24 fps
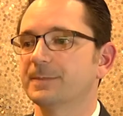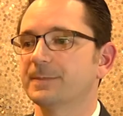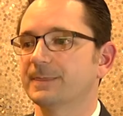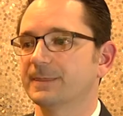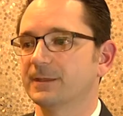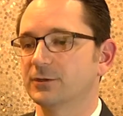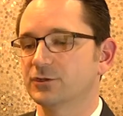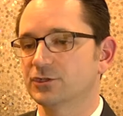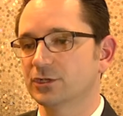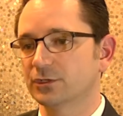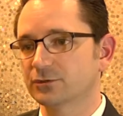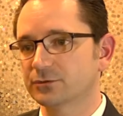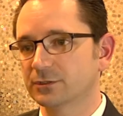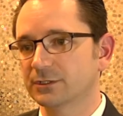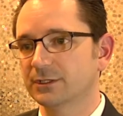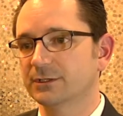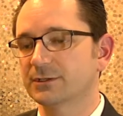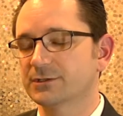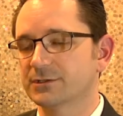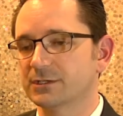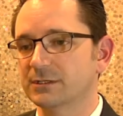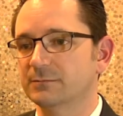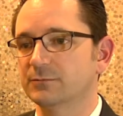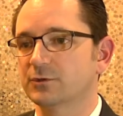The children in
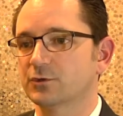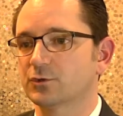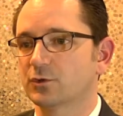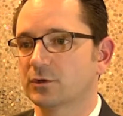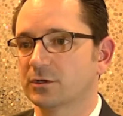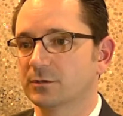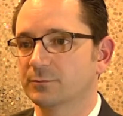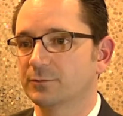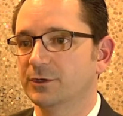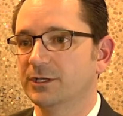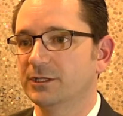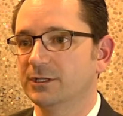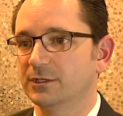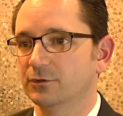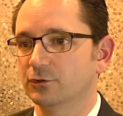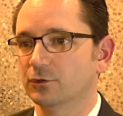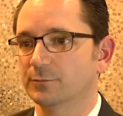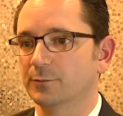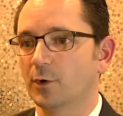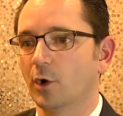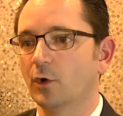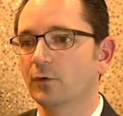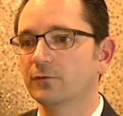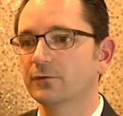the sleep disorder breathing
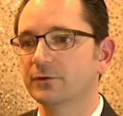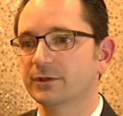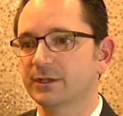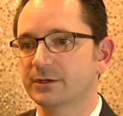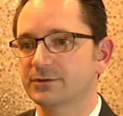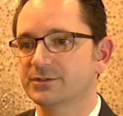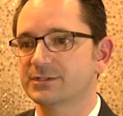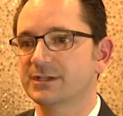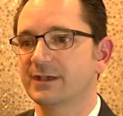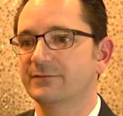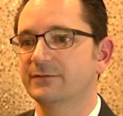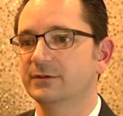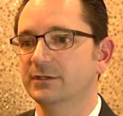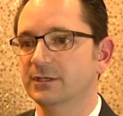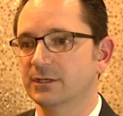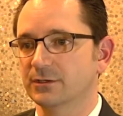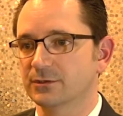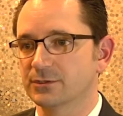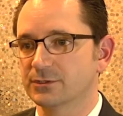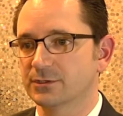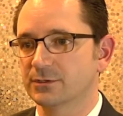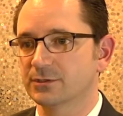group, over their 7 years,